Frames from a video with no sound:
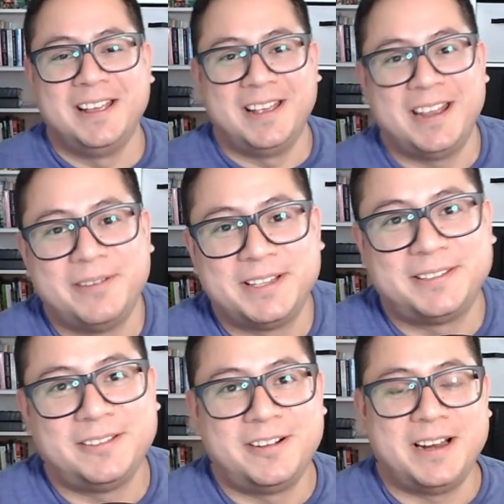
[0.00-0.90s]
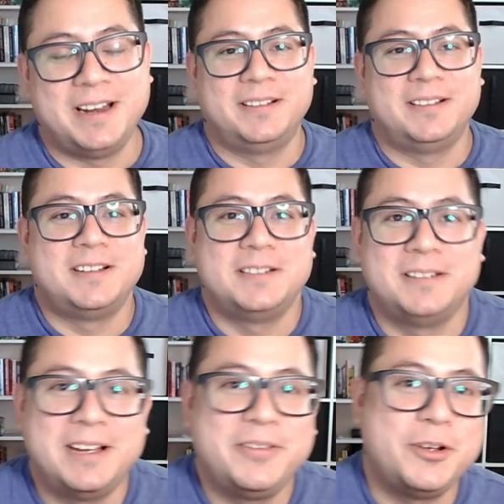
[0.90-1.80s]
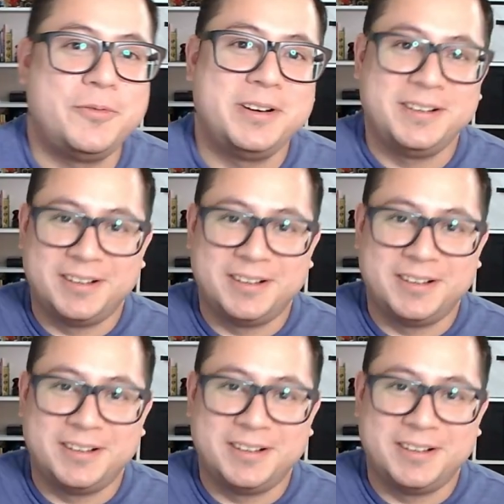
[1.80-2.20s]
Anyways, all right. Uh, have a good one.